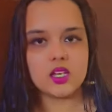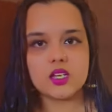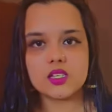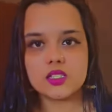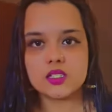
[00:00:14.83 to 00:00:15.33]

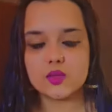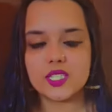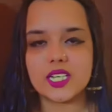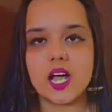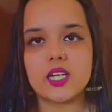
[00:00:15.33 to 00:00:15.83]

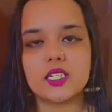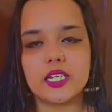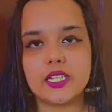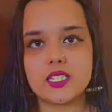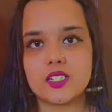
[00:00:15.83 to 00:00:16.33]
Susegad
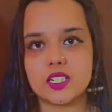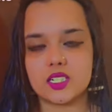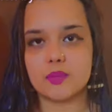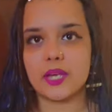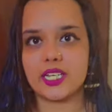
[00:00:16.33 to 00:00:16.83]
is
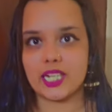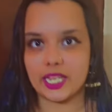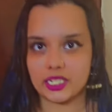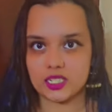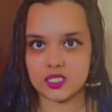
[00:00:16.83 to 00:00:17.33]
written by
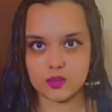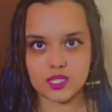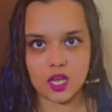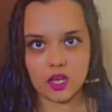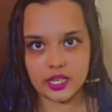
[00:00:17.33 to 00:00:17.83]

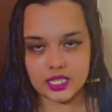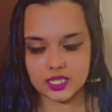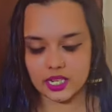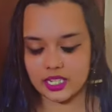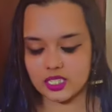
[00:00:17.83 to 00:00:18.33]
clydedsouza. He's
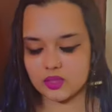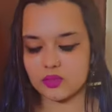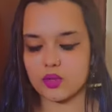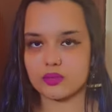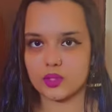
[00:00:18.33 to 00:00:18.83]
a native
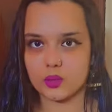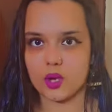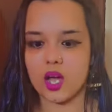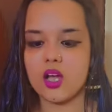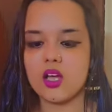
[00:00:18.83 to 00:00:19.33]
of
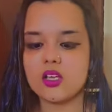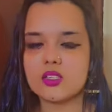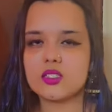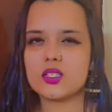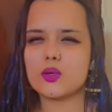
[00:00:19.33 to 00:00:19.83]
Goa.
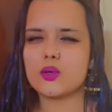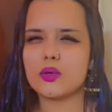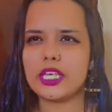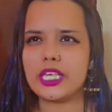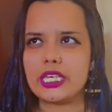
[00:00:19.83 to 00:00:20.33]
So
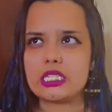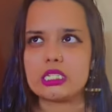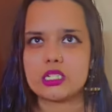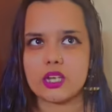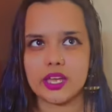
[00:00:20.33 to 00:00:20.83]
he is
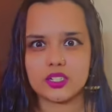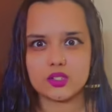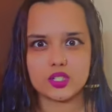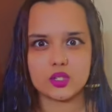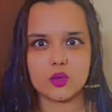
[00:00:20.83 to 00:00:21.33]
trying to
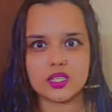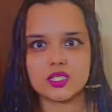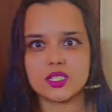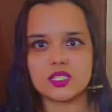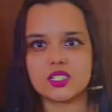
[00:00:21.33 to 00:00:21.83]
show us
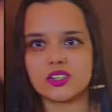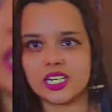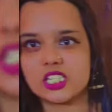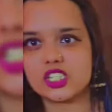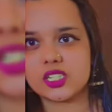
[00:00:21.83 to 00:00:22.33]
his
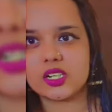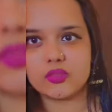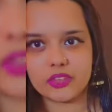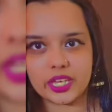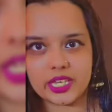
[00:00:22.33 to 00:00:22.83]
traditional
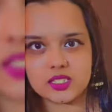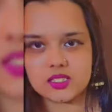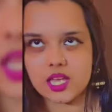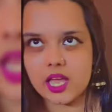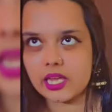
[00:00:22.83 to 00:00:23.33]
ways
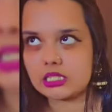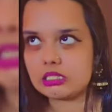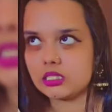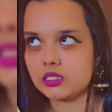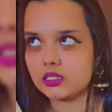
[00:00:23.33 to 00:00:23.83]
and
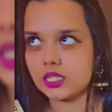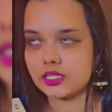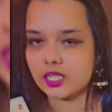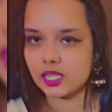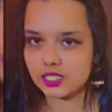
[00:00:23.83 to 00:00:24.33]

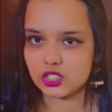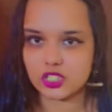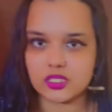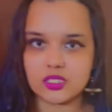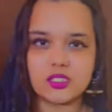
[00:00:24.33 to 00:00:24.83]
their
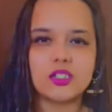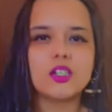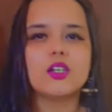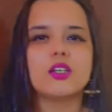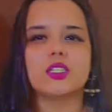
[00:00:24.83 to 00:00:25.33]
culture,
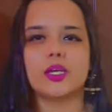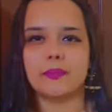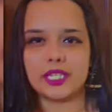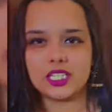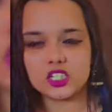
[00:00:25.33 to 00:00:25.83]
their
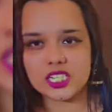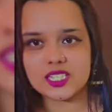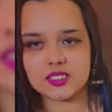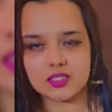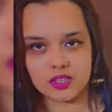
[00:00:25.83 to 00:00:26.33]

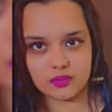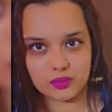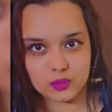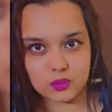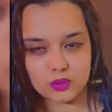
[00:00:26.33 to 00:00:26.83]
beaches, their
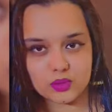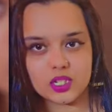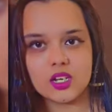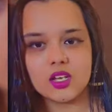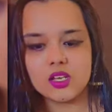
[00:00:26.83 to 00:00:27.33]
food.
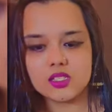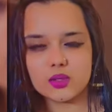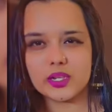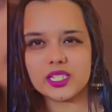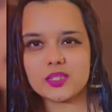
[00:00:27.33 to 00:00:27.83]

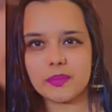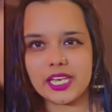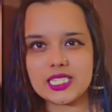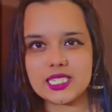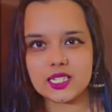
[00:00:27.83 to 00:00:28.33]
So it's
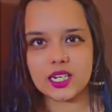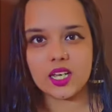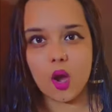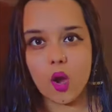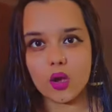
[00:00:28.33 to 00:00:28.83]
basically
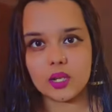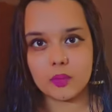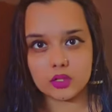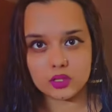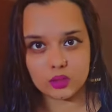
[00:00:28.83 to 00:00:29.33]
all
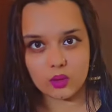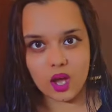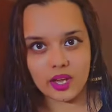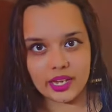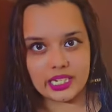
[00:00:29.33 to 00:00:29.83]
about
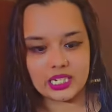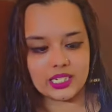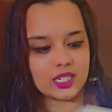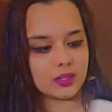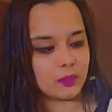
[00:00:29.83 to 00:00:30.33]
Goa in a
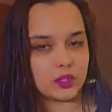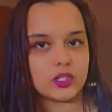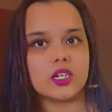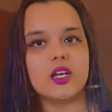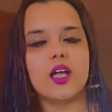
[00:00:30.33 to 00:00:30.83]
little
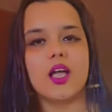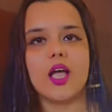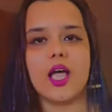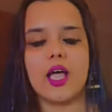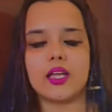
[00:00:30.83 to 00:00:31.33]
book.
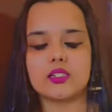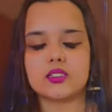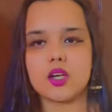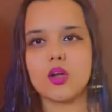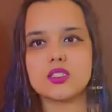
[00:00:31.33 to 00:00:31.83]
And
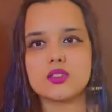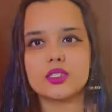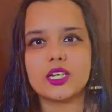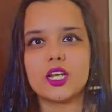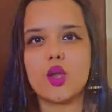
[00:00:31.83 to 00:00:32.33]
also
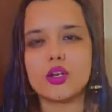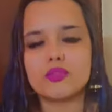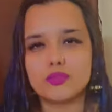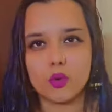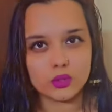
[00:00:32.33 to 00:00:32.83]
there are a lot
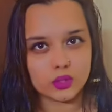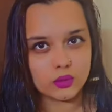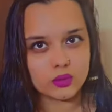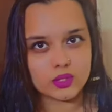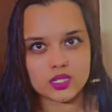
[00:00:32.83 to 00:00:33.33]
of
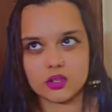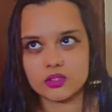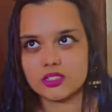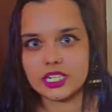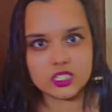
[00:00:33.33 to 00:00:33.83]
folklores or
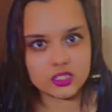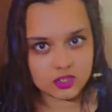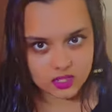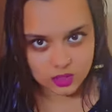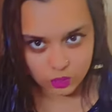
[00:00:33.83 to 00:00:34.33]
traditional
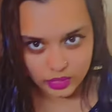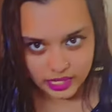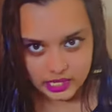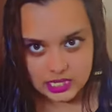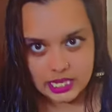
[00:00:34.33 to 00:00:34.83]

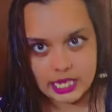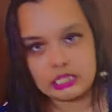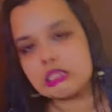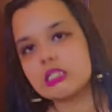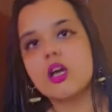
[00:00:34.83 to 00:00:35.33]
stories
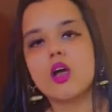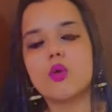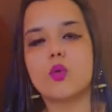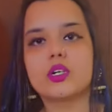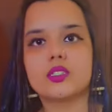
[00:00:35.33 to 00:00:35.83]
and
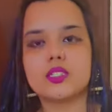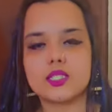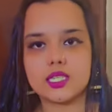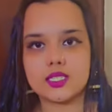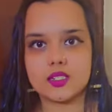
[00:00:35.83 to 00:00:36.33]
what are the
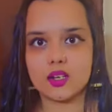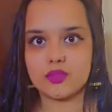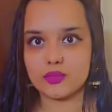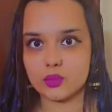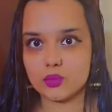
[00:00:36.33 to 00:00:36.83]
seasonal
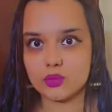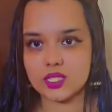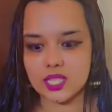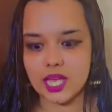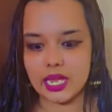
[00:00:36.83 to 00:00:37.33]

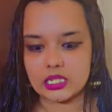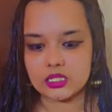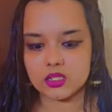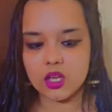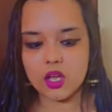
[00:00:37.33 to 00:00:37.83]
fruits
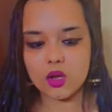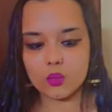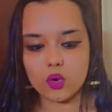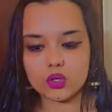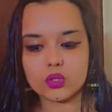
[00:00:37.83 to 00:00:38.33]
and
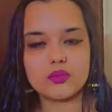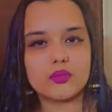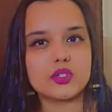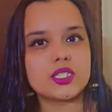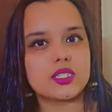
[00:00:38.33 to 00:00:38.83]
what all
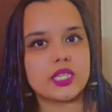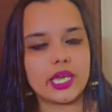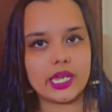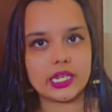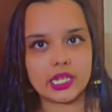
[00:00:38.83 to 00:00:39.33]
foods they
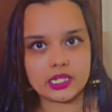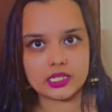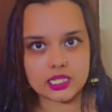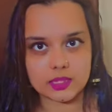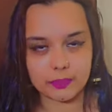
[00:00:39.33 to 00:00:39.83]
eat in
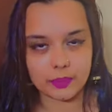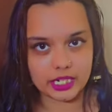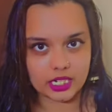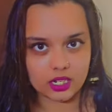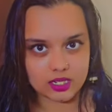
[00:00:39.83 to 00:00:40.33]
this
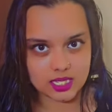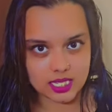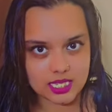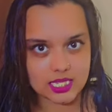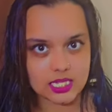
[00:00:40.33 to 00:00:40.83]
particular
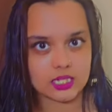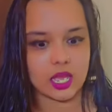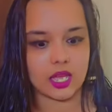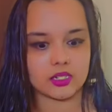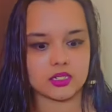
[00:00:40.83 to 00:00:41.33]
season
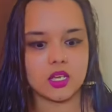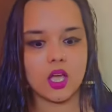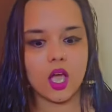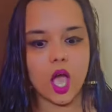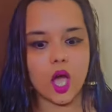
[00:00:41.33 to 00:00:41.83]
and
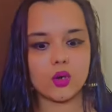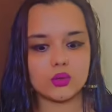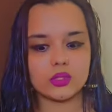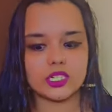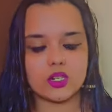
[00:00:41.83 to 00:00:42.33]
how
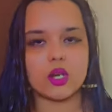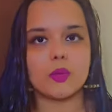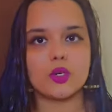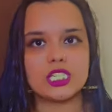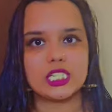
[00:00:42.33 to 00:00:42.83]
they talk
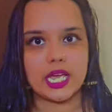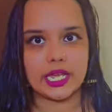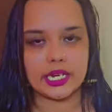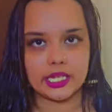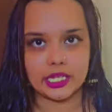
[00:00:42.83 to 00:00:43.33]
about
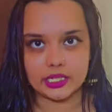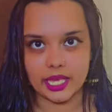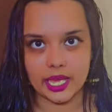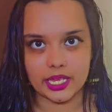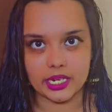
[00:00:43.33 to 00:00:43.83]
sharing and
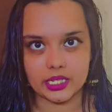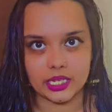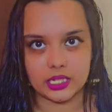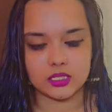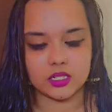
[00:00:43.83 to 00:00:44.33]
caring and